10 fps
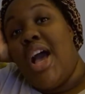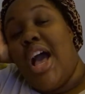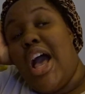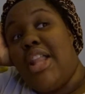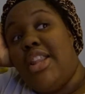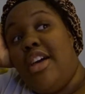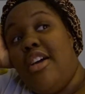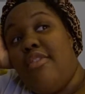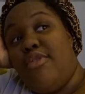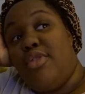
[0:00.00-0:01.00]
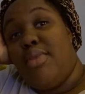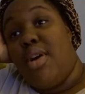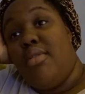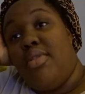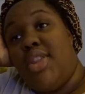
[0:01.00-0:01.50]
I love doing my
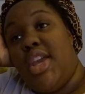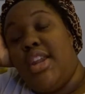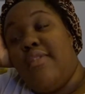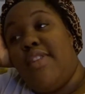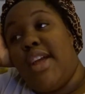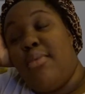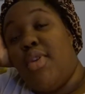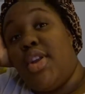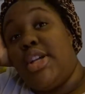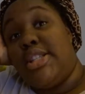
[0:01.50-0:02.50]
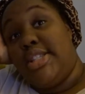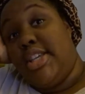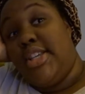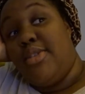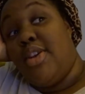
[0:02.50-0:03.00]
own thing and I feel like I'm going to
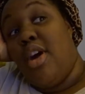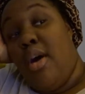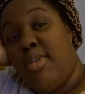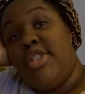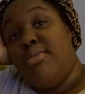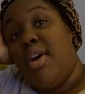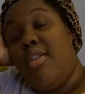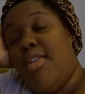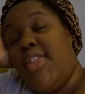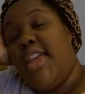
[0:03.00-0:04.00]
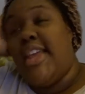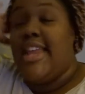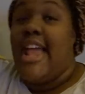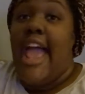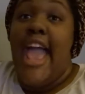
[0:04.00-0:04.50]
continue and always do my own thing
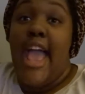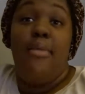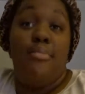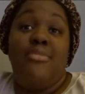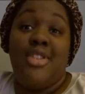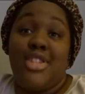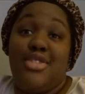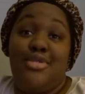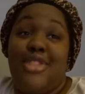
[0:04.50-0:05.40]
and add more to